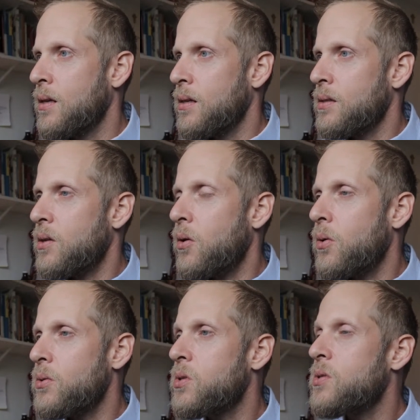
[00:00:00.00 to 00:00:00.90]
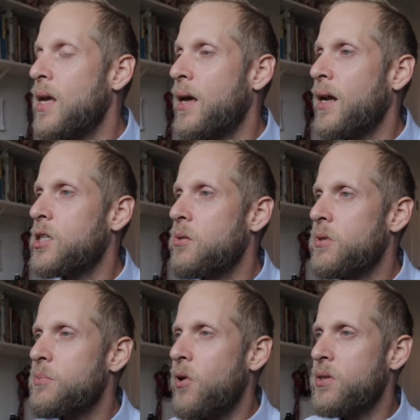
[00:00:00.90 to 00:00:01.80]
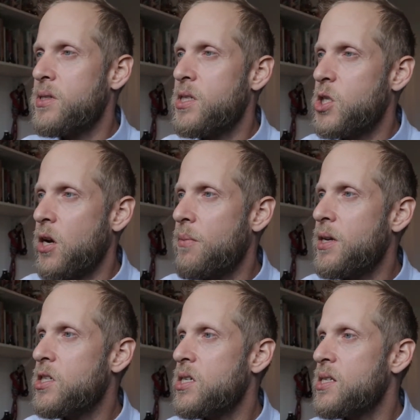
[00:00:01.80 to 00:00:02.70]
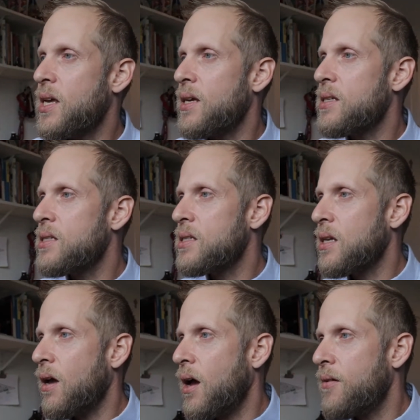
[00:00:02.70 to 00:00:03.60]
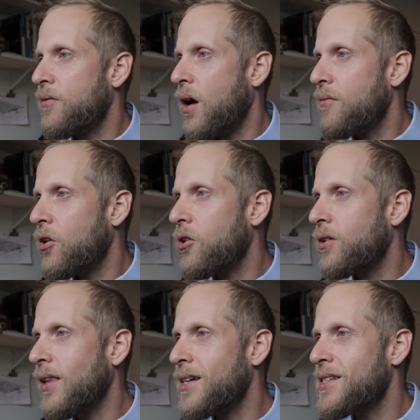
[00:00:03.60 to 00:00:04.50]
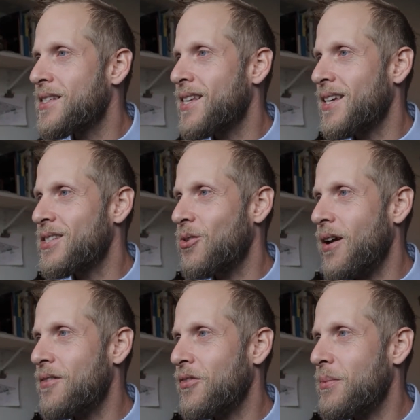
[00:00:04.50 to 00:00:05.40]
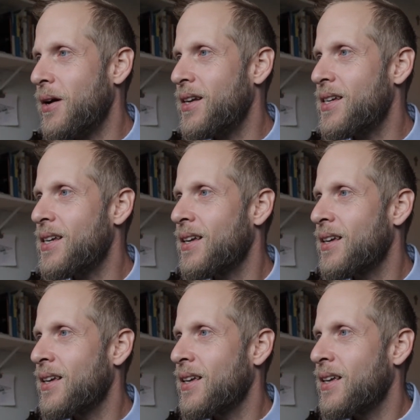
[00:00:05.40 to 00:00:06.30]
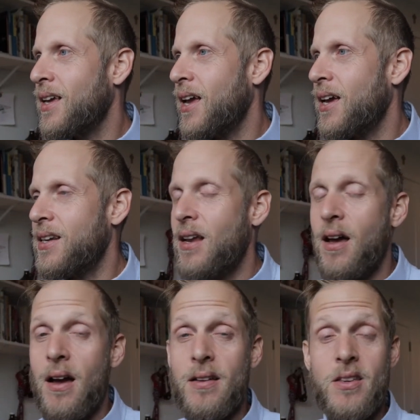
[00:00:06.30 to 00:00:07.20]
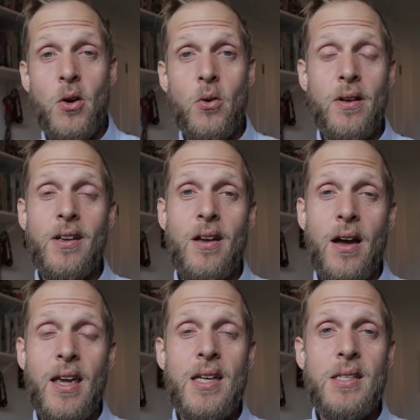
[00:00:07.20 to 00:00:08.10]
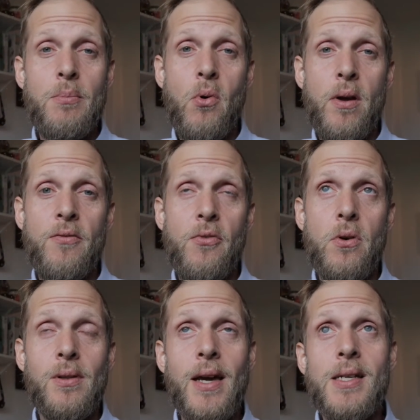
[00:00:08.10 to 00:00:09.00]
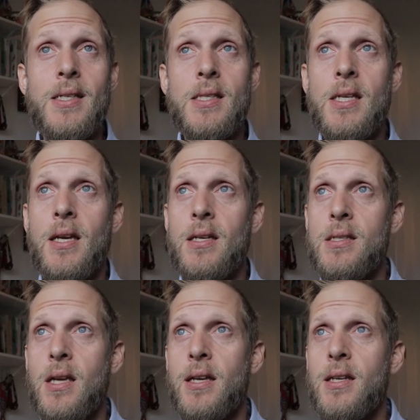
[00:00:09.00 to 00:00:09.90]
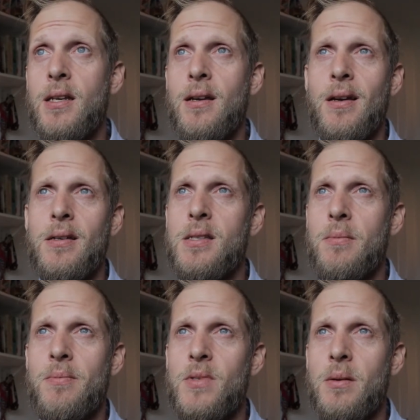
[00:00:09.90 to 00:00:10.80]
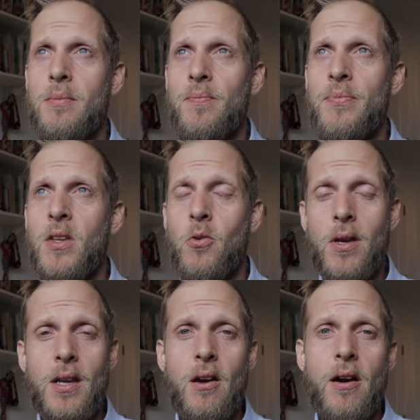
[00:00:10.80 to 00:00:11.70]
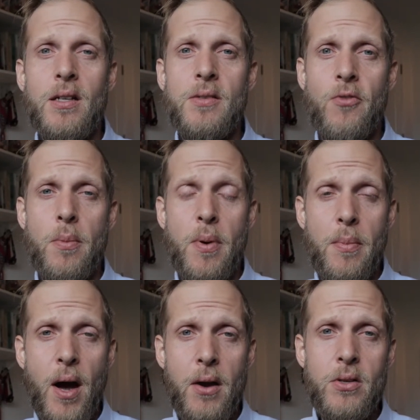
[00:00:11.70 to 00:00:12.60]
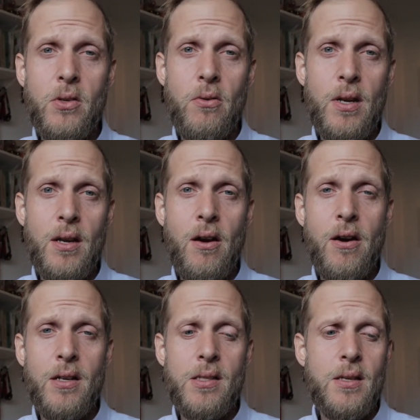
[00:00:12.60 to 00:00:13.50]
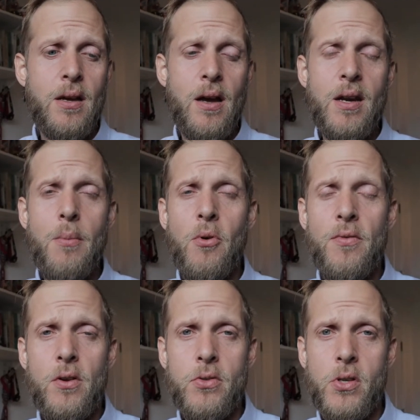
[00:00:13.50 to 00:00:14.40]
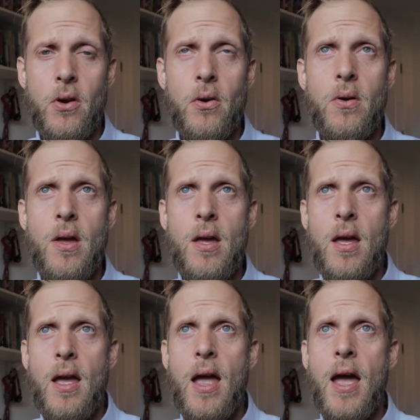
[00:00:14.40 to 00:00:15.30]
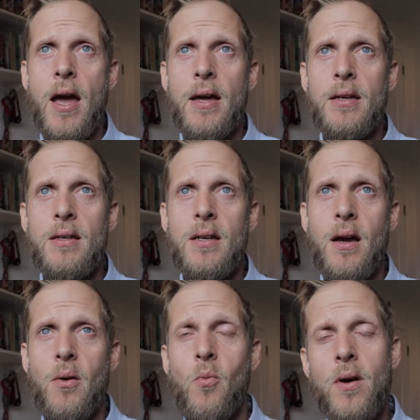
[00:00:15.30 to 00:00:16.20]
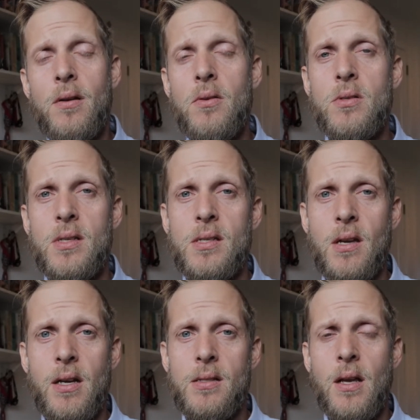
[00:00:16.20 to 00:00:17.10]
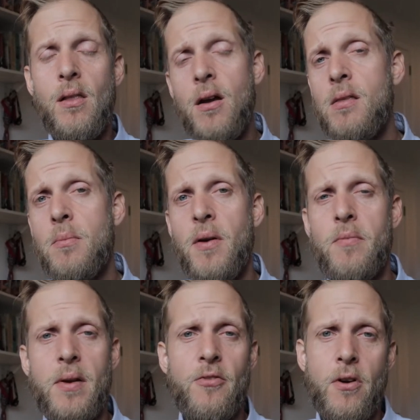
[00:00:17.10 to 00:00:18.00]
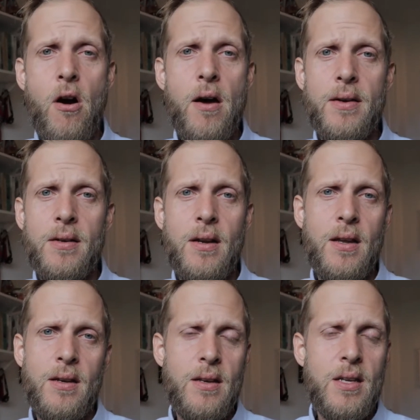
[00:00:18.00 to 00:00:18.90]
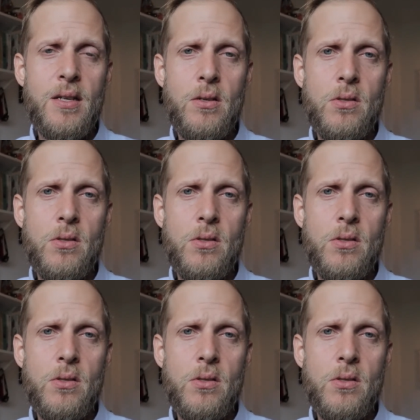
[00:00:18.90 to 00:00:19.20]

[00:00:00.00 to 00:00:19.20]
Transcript: So Suzanne actually responds to Jeremy. She says, I've heard licensing is great for money. And a case in point for licensing is I did some greeting cards for Papyrus greeting cards a number of years ago. And one of those designs, a lot of them have been forgotten and didn't do